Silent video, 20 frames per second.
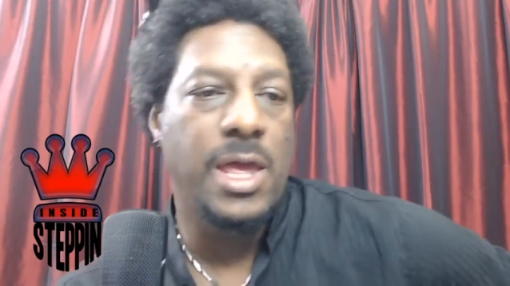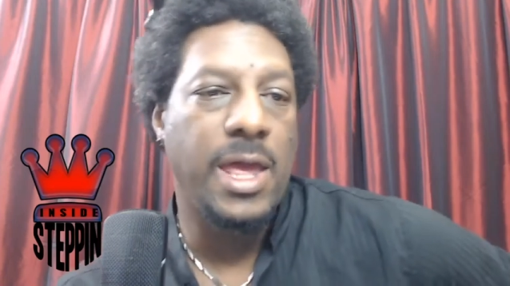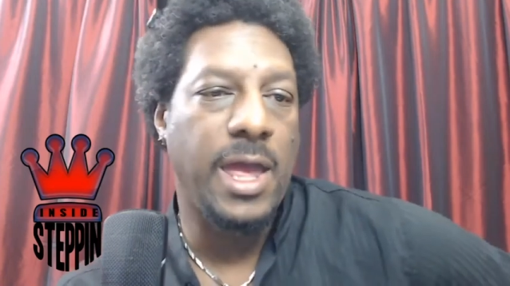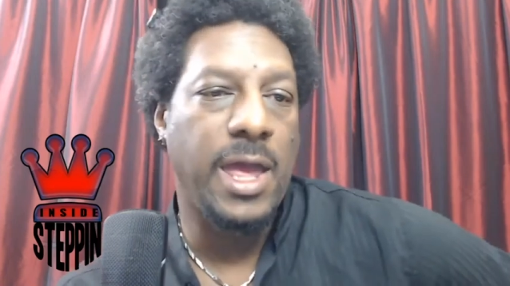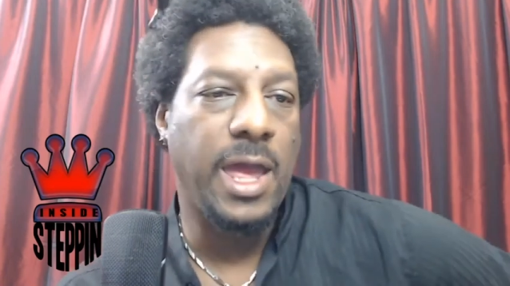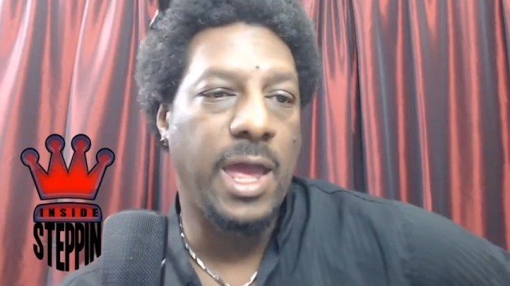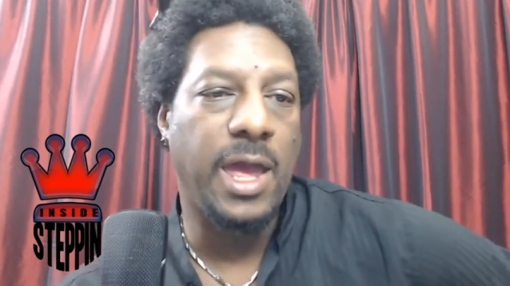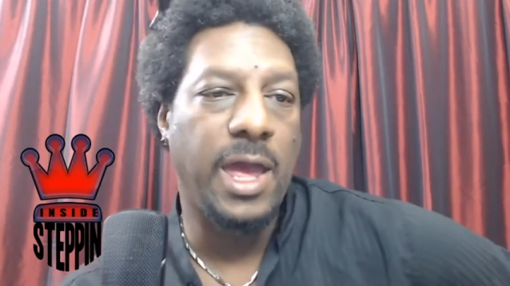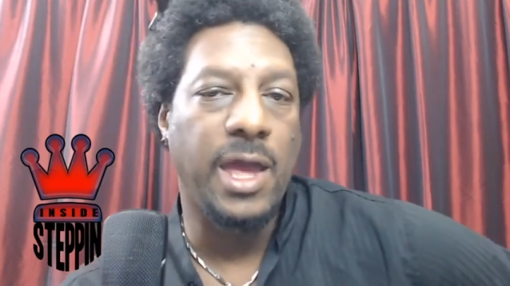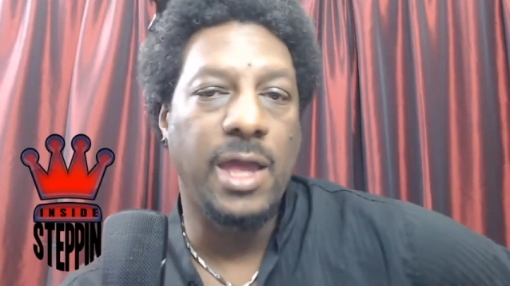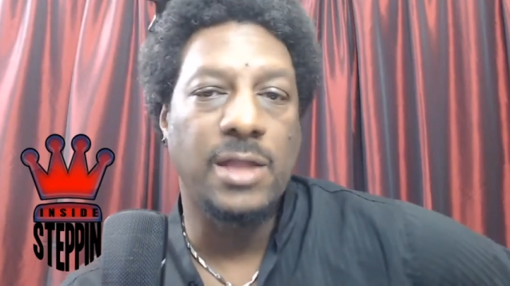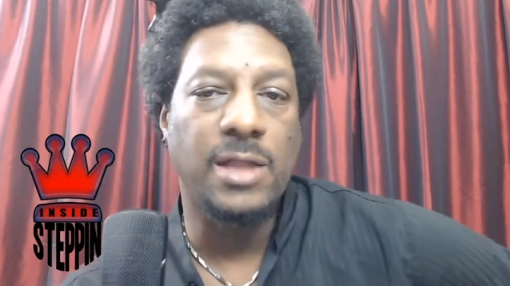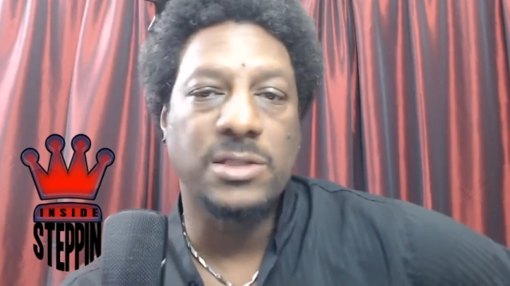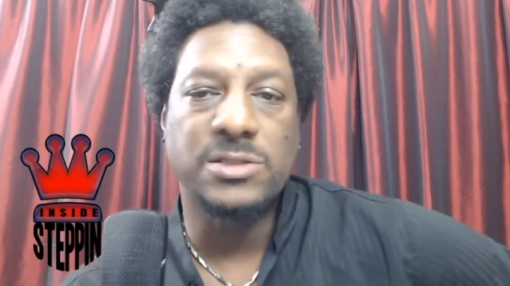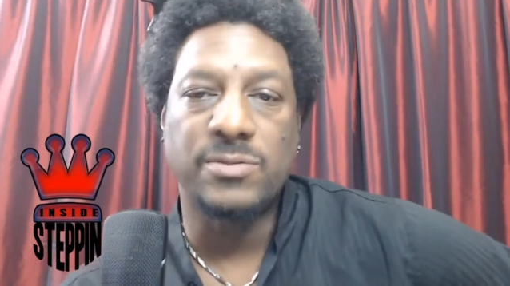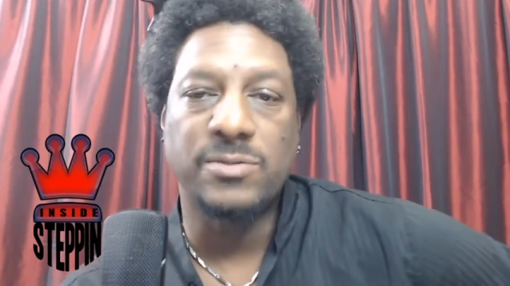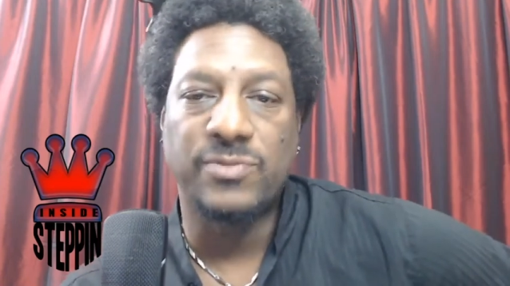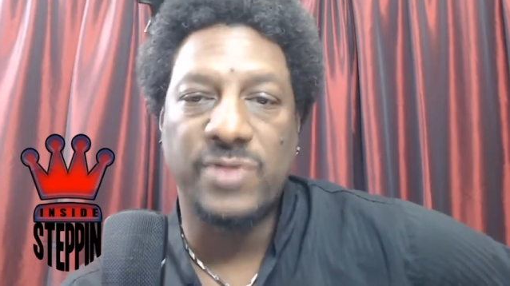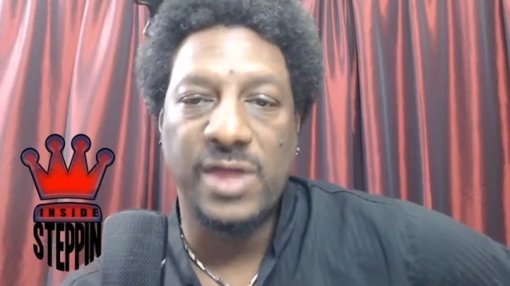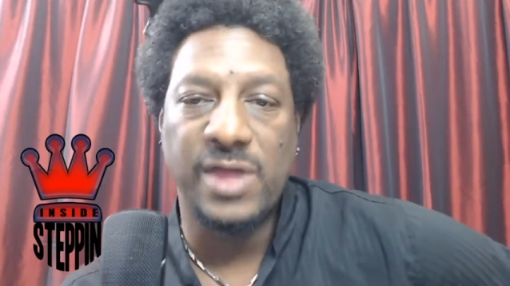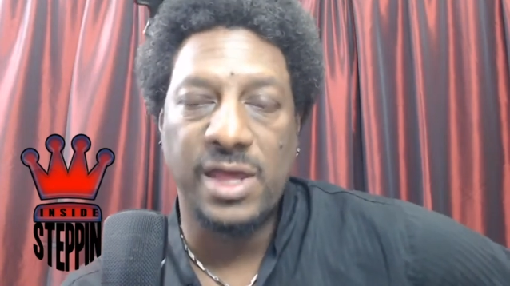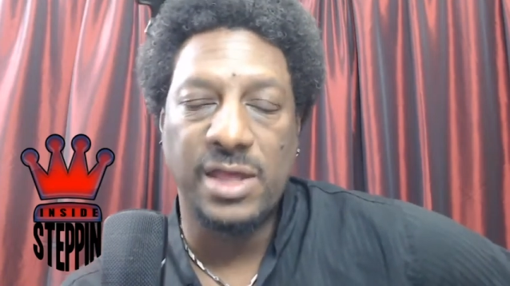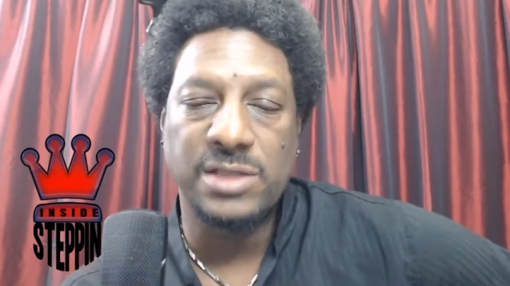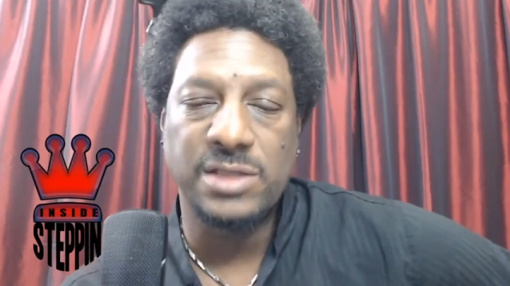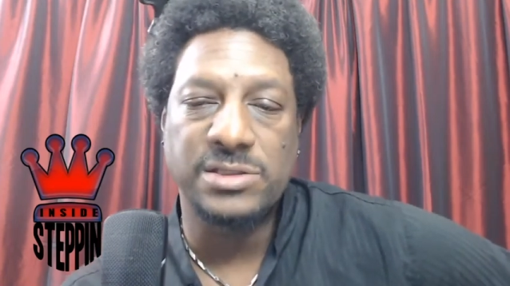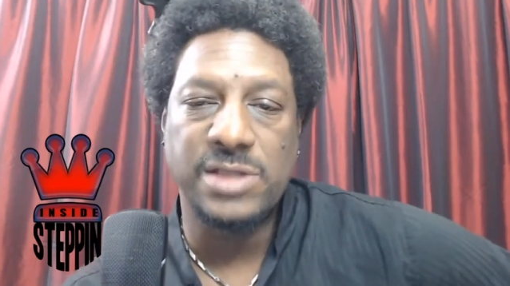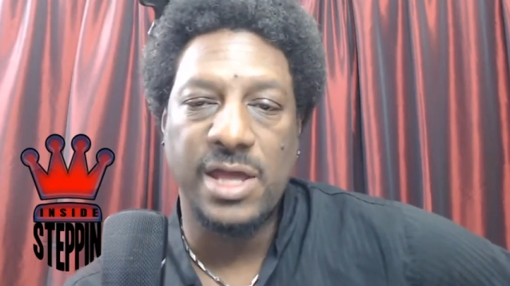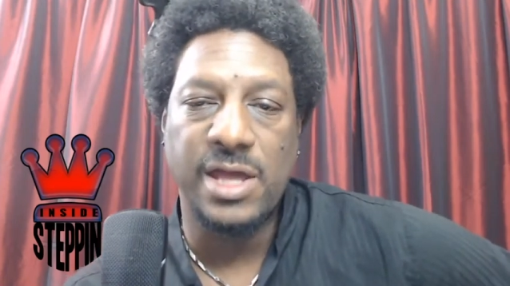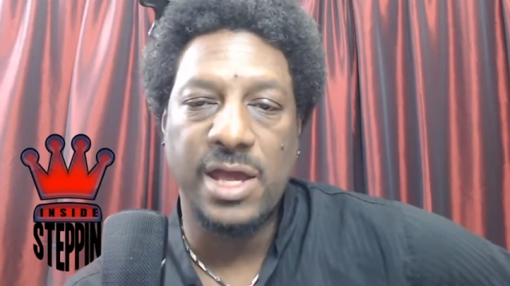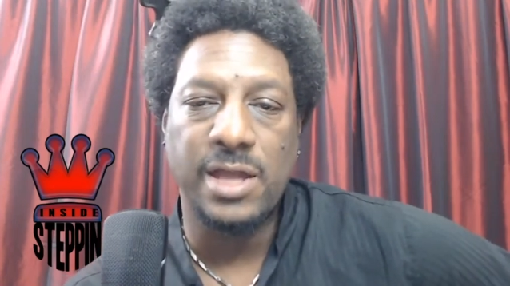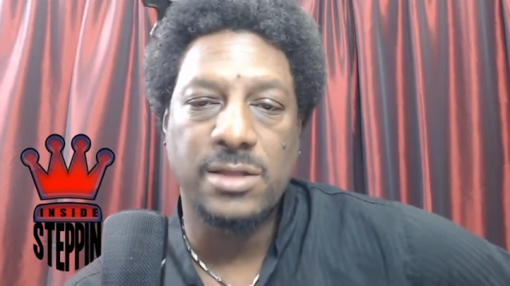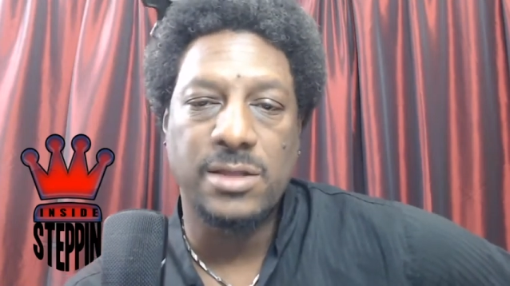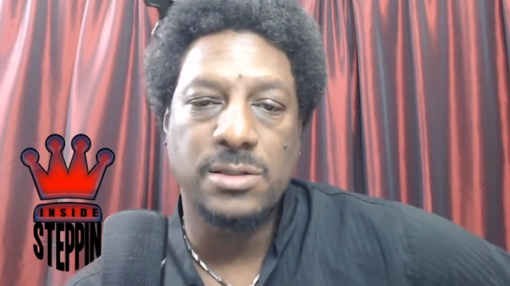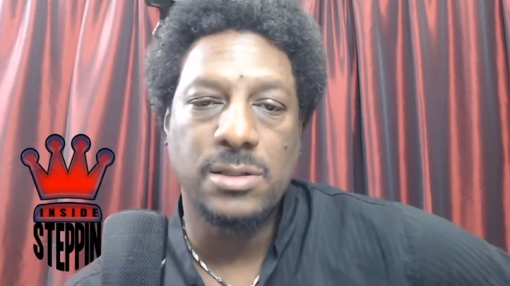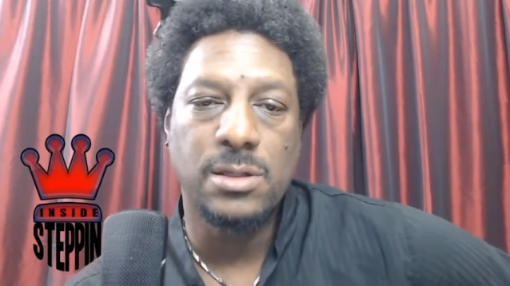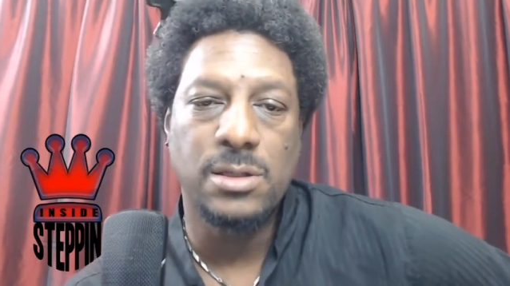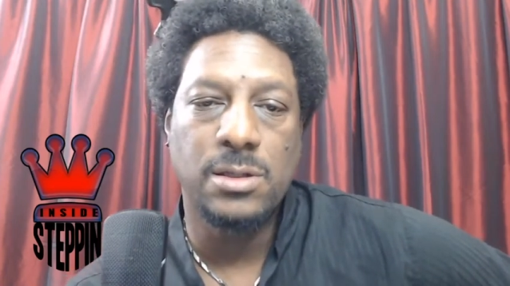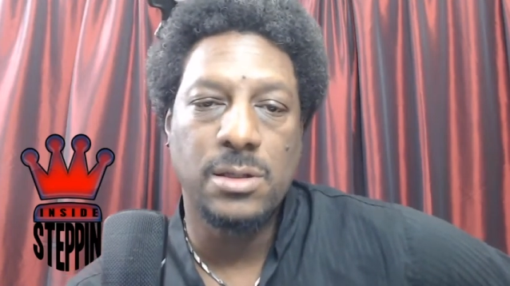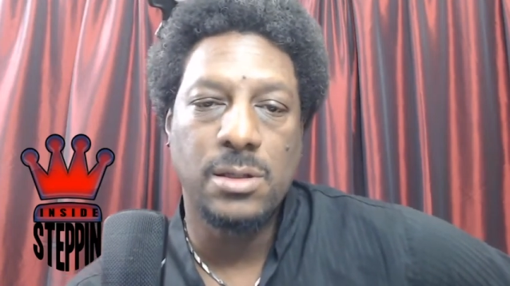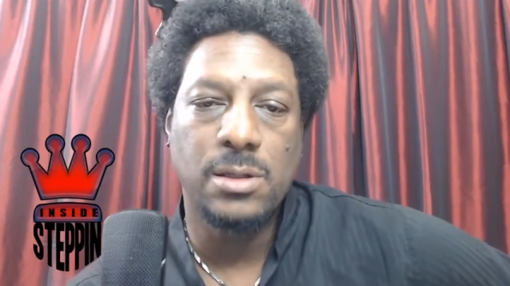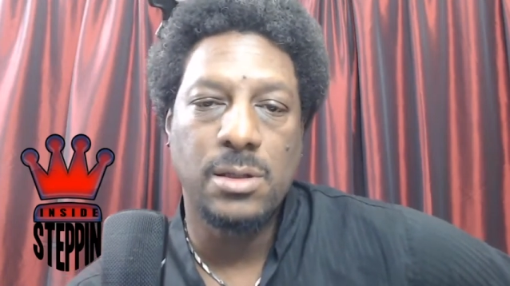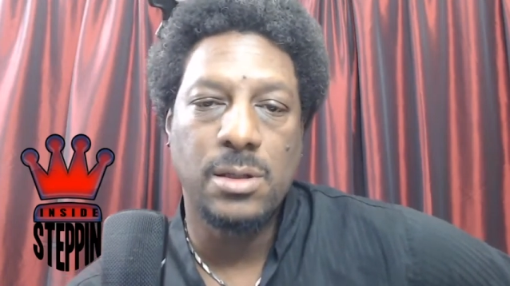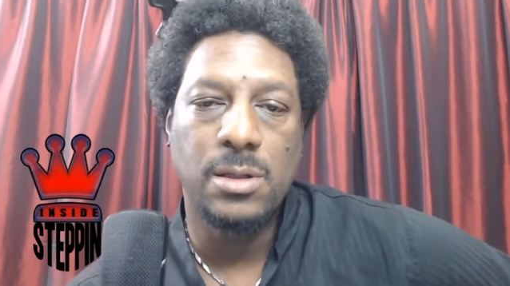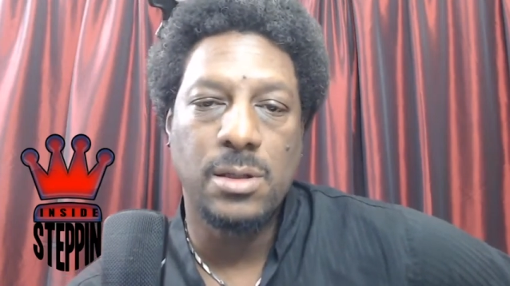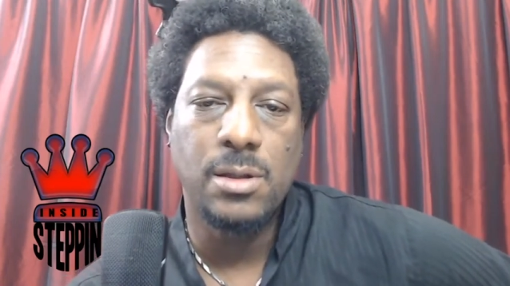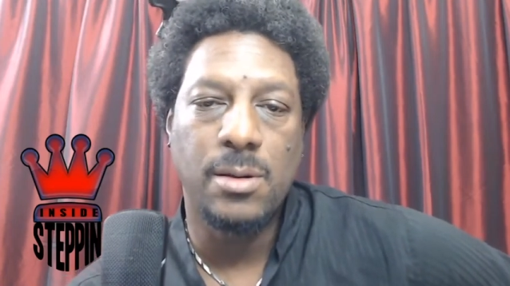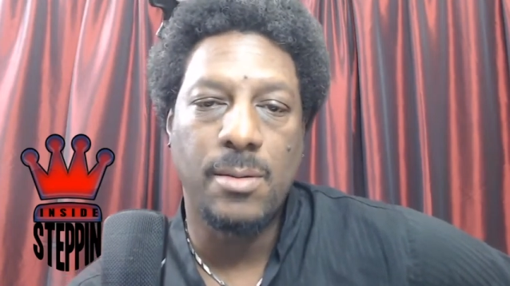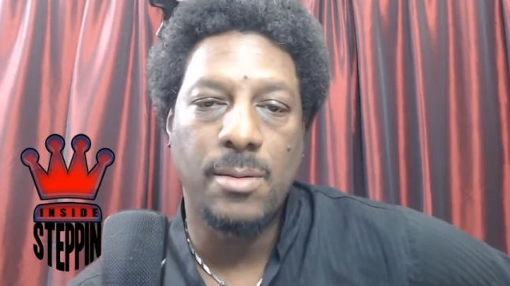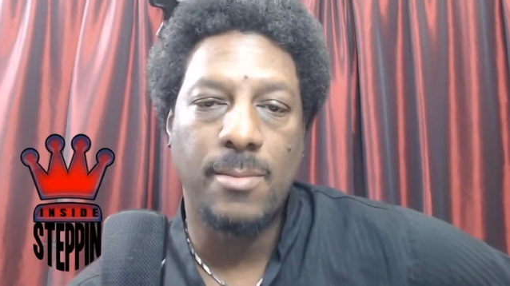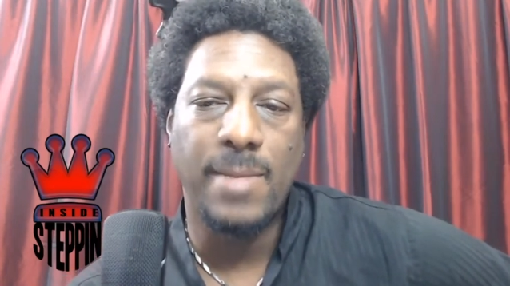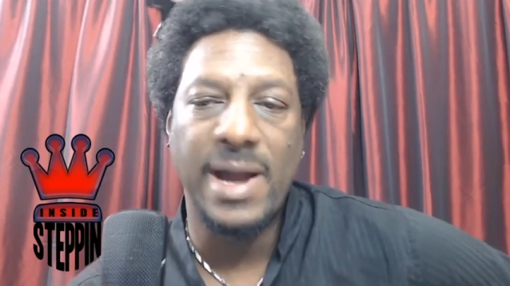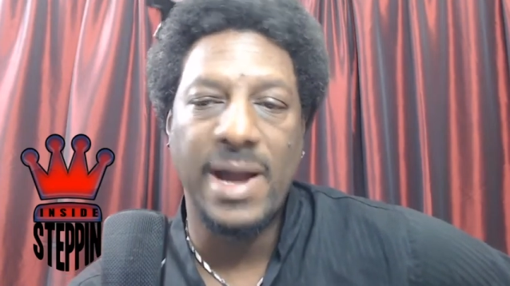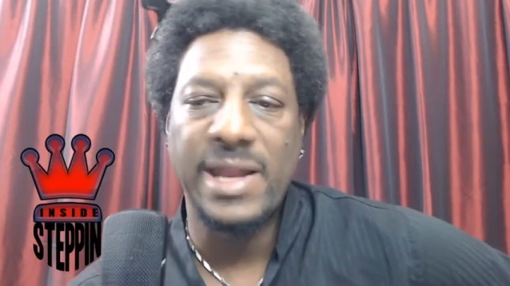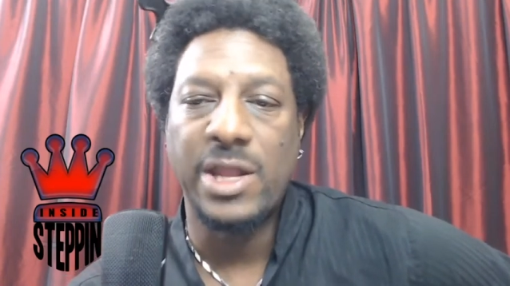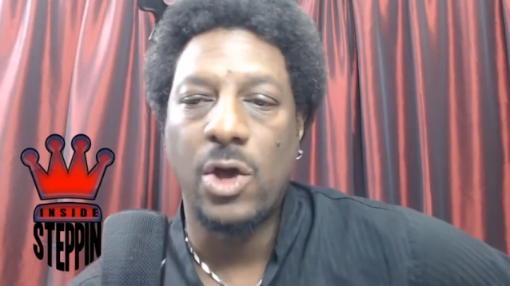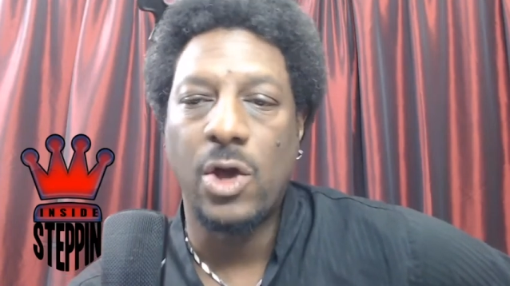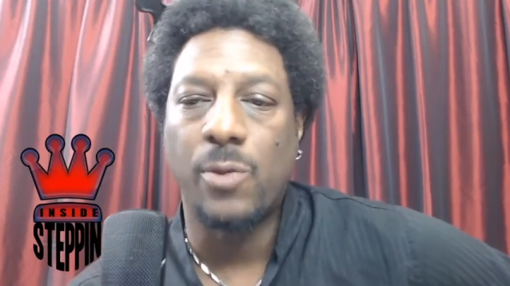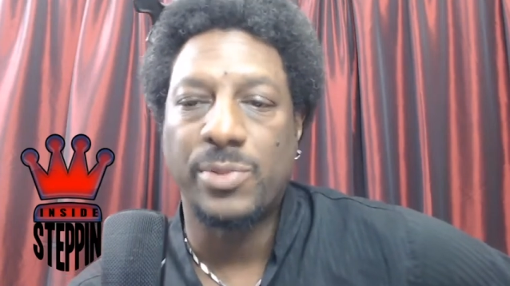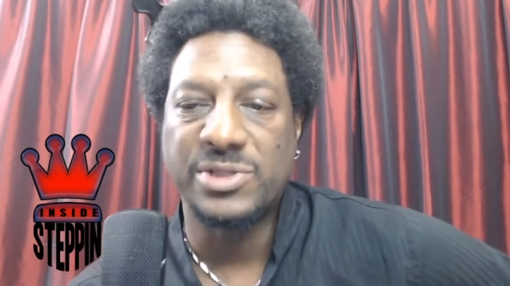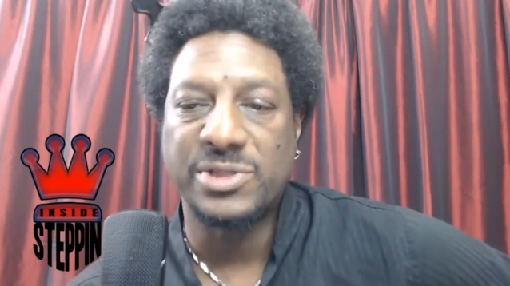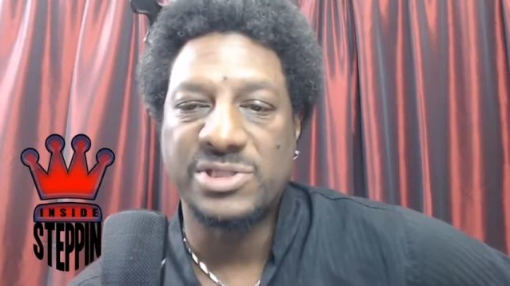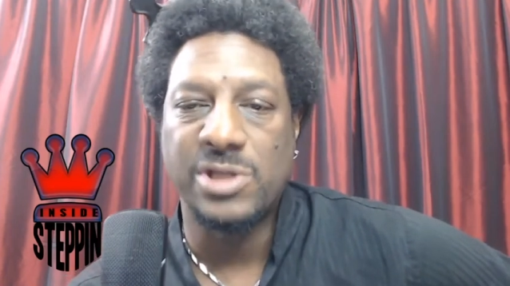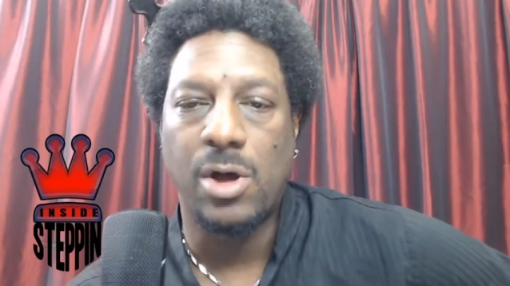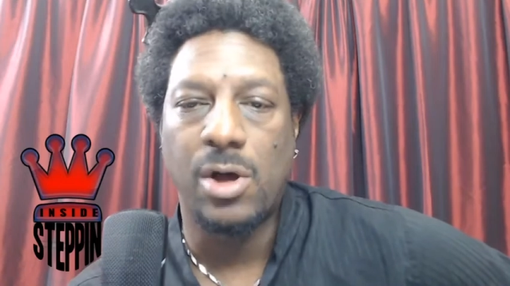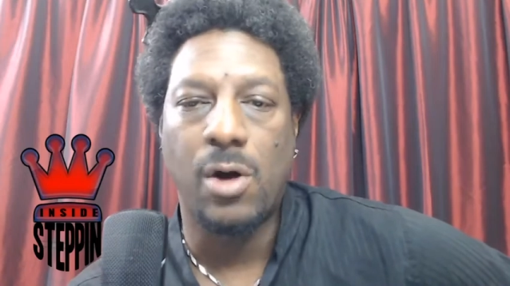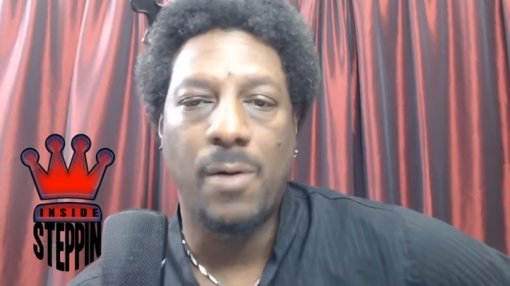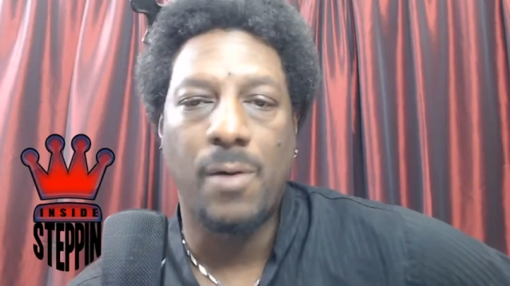and some things that might help us all.